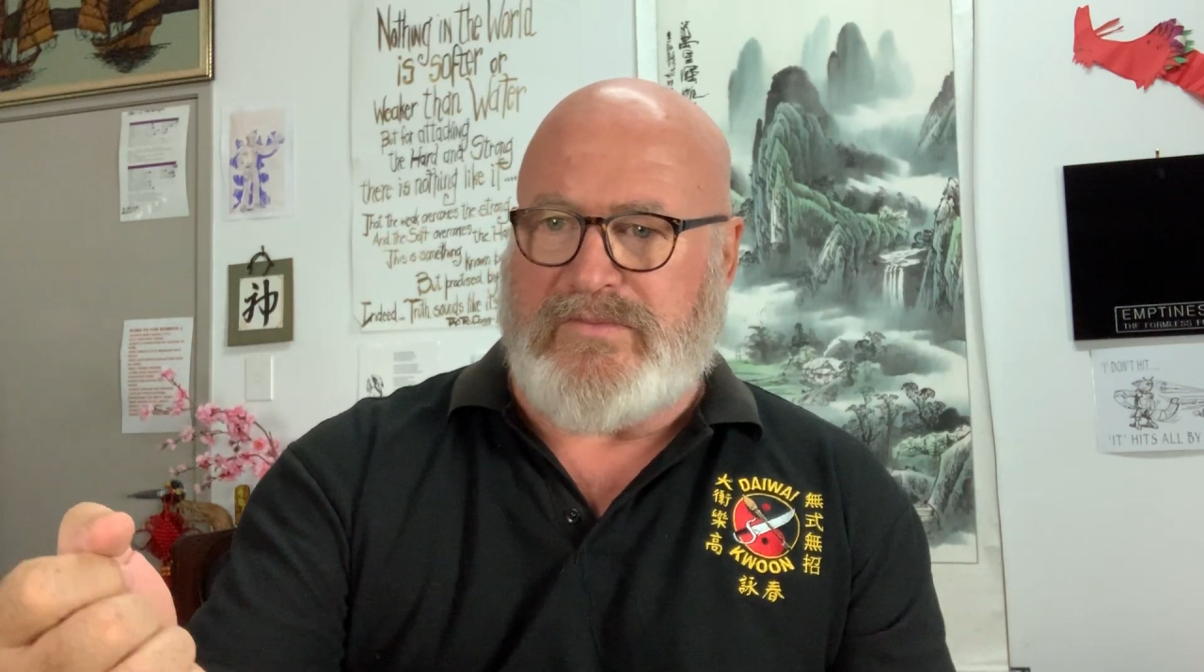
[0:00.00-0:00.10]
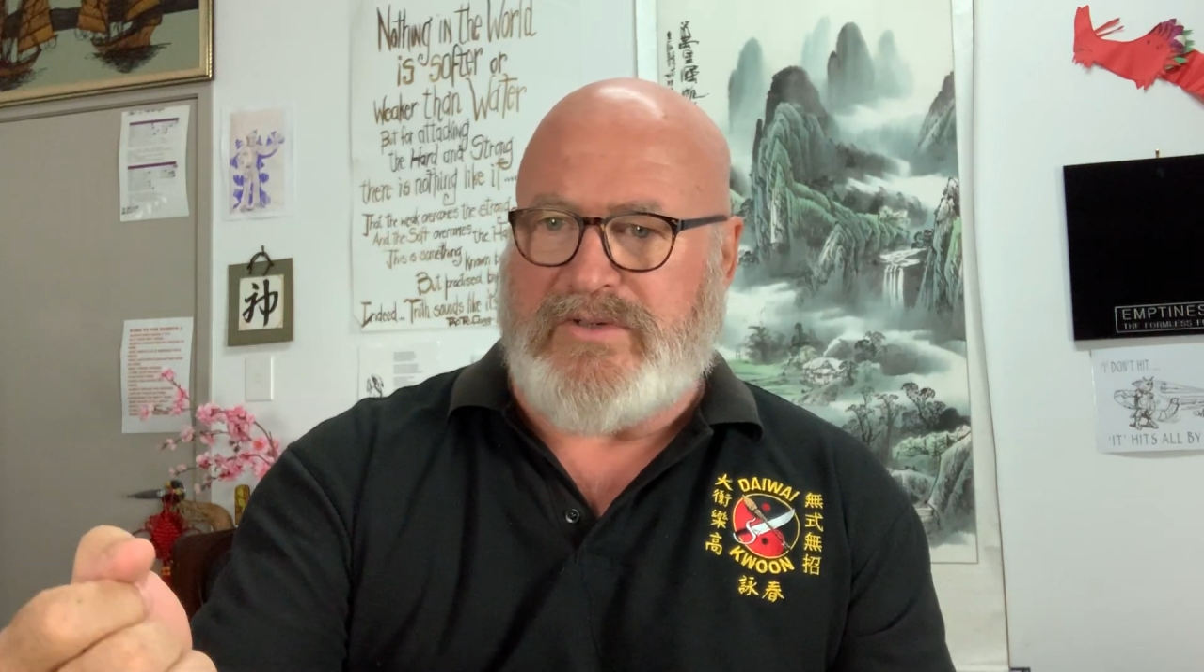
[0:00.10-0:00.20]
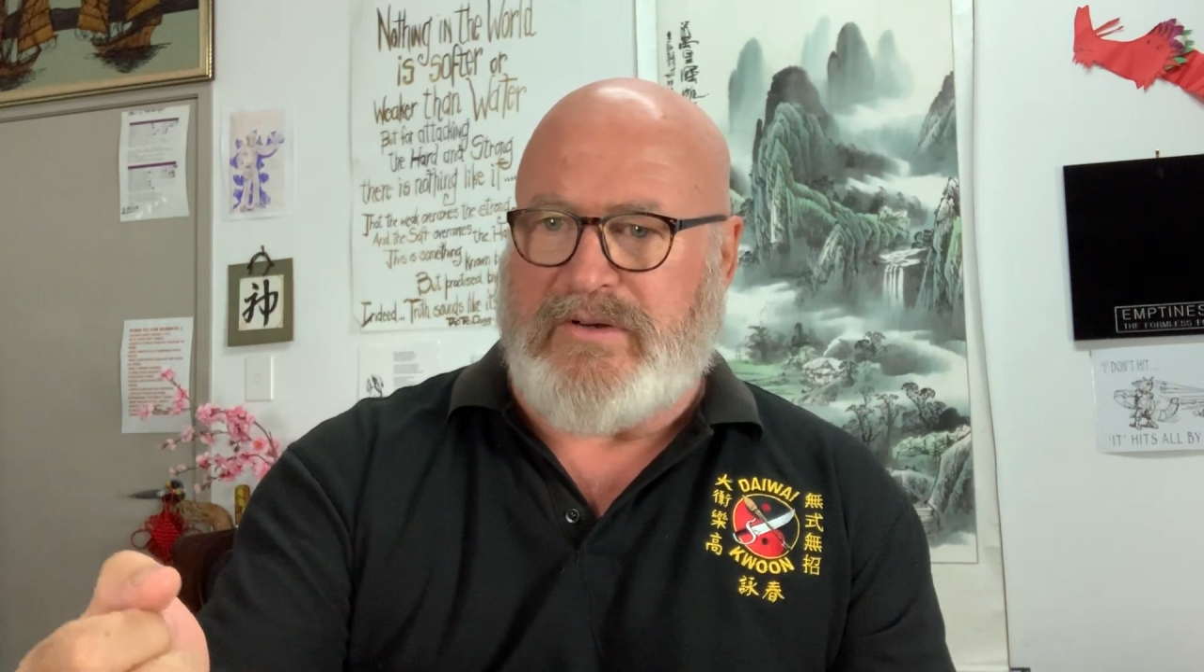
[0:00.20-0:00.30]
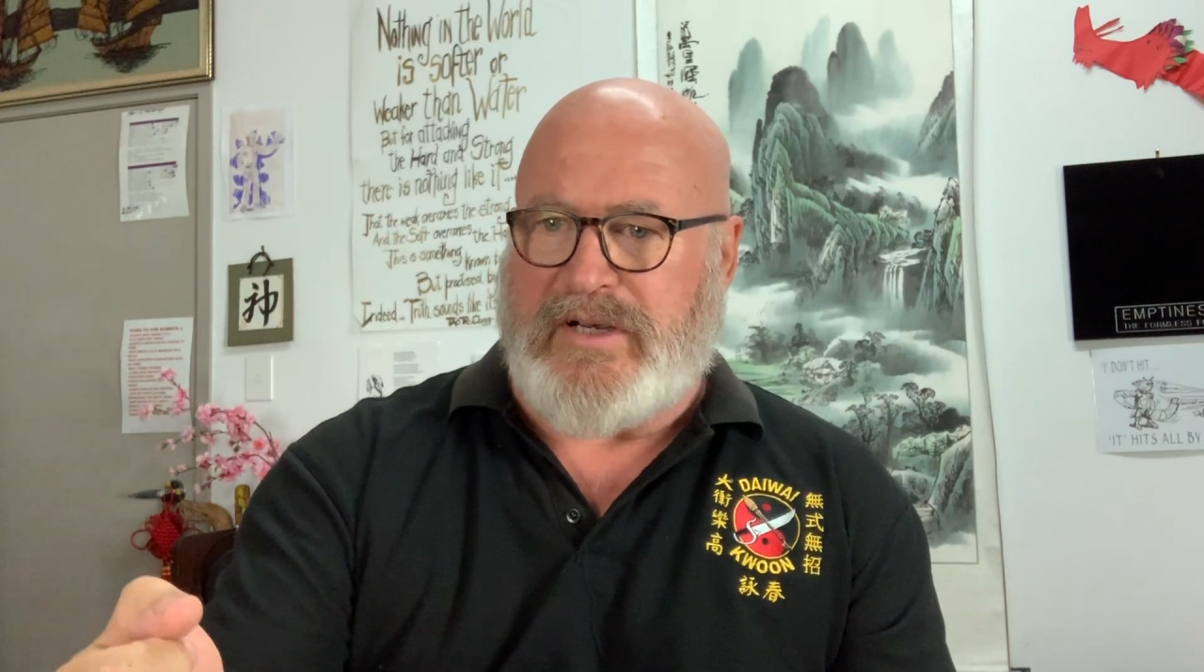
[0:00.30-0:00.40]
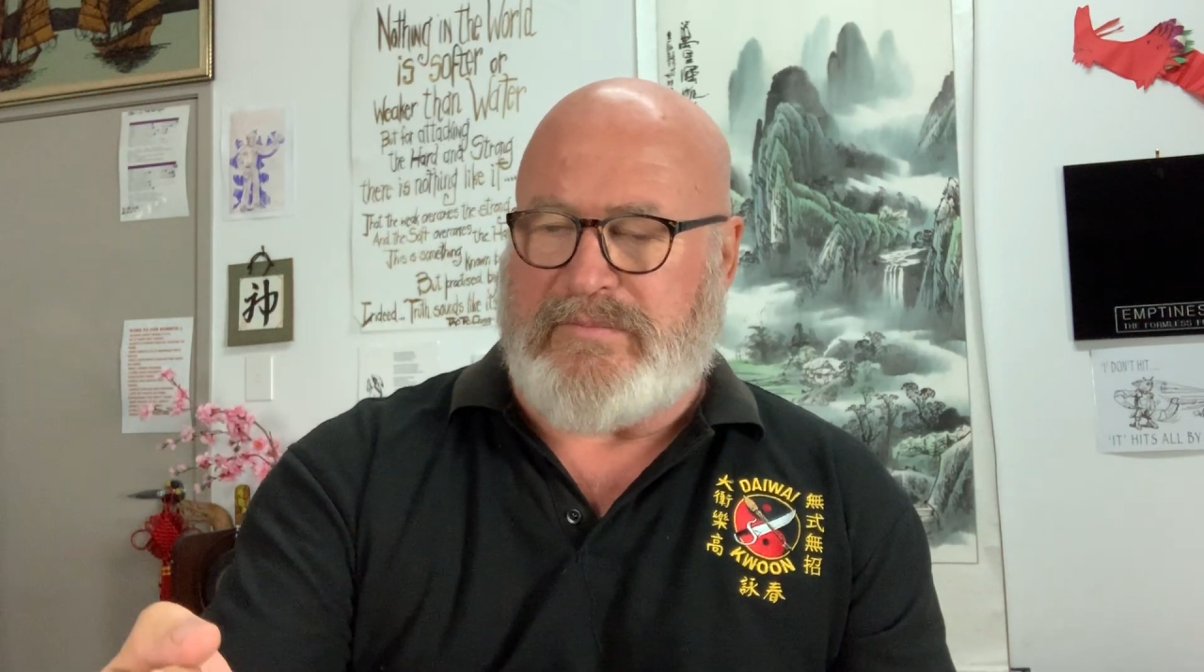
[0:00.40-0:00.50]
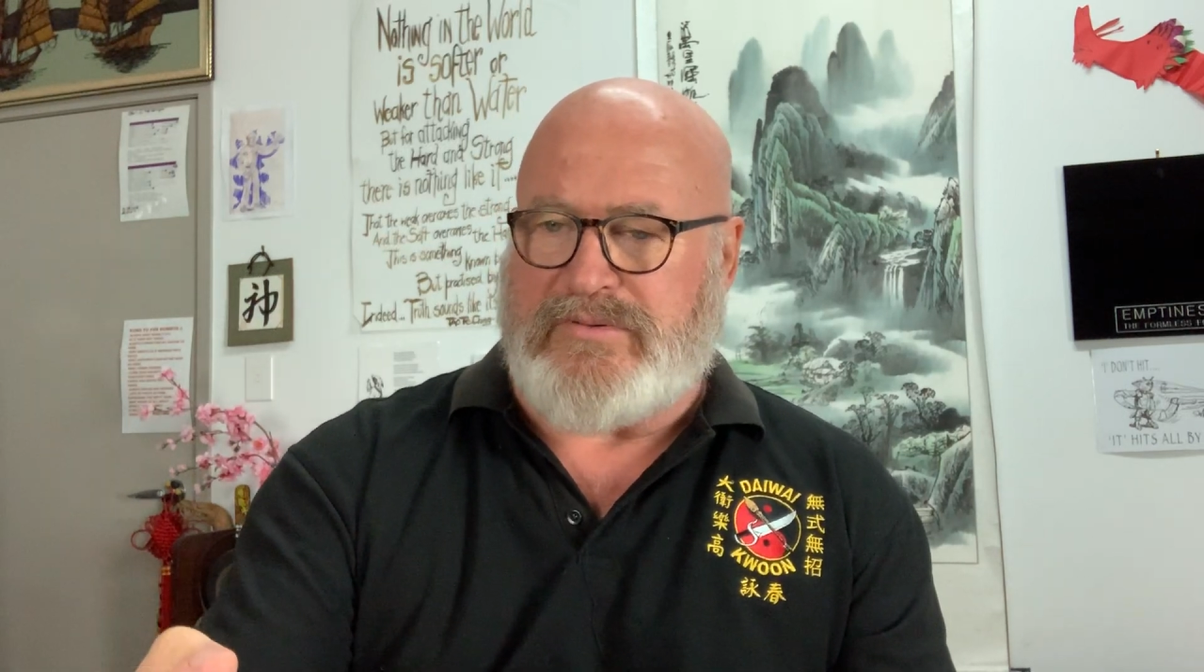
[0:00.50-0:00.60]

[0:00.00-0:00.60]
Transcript: doing it